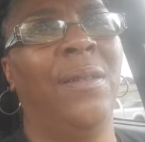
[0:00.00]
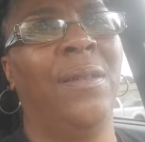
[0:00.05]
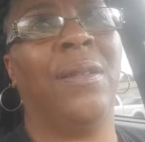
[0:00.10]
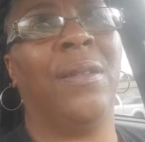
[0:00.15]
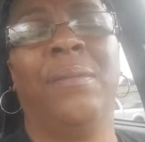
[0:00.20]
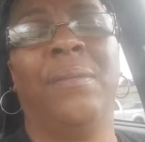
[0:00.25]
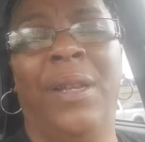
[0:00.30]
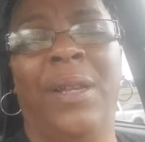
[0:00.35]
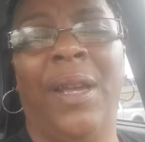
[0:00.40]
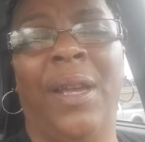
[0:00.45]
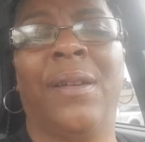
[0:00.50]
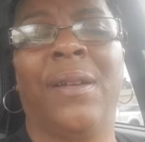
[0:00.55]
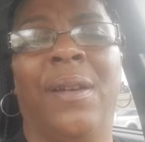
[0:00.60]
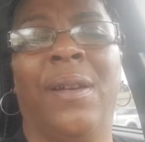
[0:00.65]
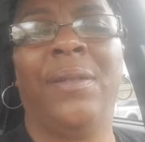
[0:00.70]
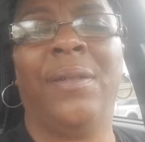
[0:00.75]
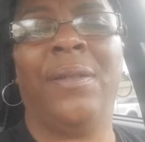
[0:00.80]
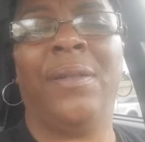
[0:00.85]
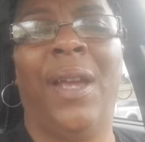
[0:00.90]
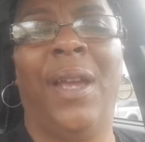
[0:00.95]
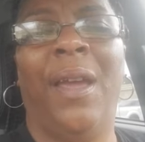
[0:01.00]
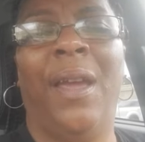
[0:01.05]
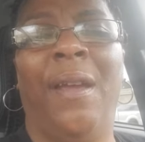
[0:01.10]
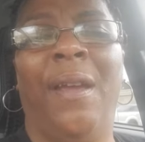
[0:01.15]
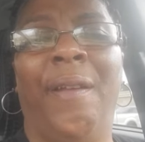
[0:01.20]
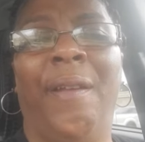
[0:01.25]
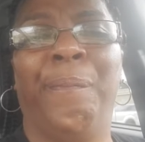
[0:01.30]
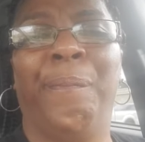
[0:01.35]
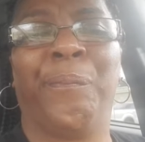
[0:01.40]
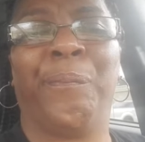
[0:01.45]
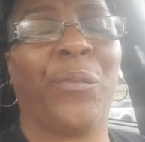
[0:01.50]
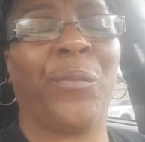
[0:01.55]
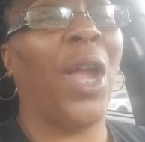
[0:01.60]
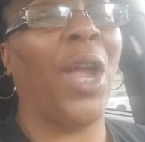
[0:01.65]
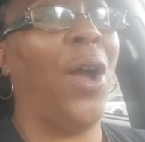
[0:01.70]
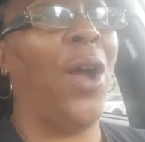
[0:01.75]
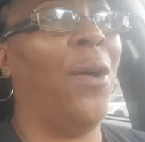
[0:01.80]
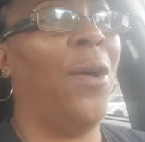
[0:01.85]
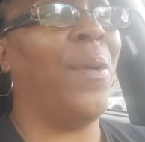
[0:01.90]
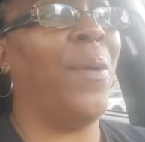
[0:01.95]
I'm like, okay,
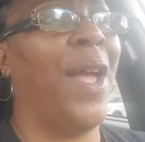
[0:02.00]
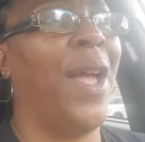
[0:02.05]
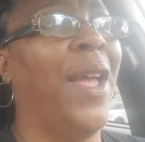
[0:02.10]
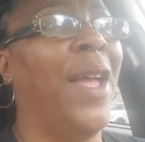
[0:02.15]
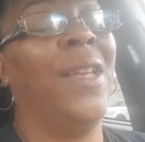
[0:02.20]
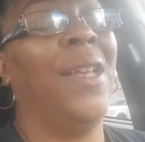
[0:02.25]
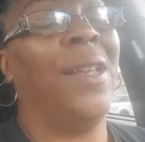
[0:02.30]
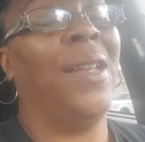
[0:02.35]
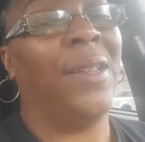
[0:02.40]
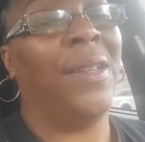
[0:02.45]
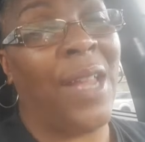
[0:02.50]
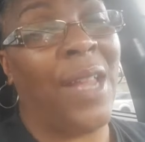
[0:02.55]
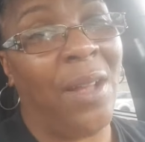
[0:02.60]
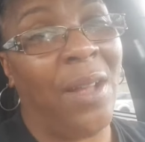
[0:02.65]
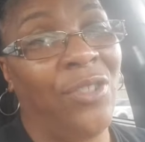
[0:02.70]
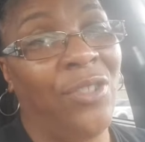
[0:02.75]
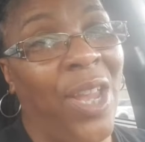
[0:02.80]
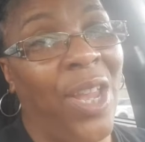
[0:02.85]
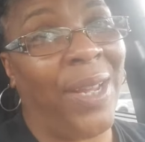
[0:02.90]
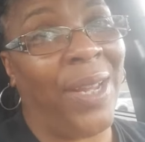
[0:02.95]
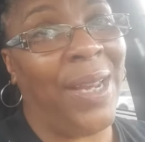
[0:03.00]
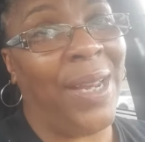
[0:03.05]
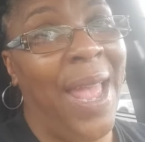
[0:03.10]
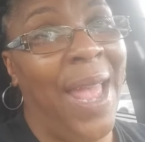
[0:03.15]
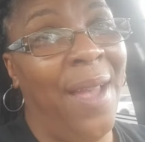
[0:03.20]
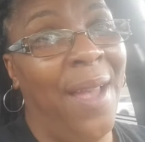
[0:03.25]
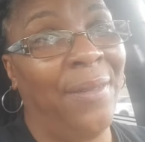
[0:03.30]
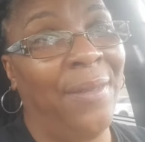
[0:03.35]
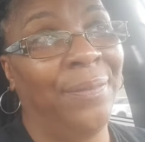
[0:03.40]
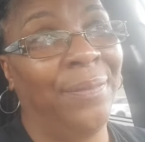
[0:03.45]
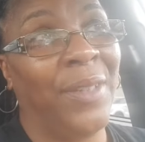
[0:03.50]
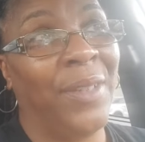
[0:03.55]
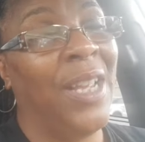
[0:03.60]
all right, y'all check it out.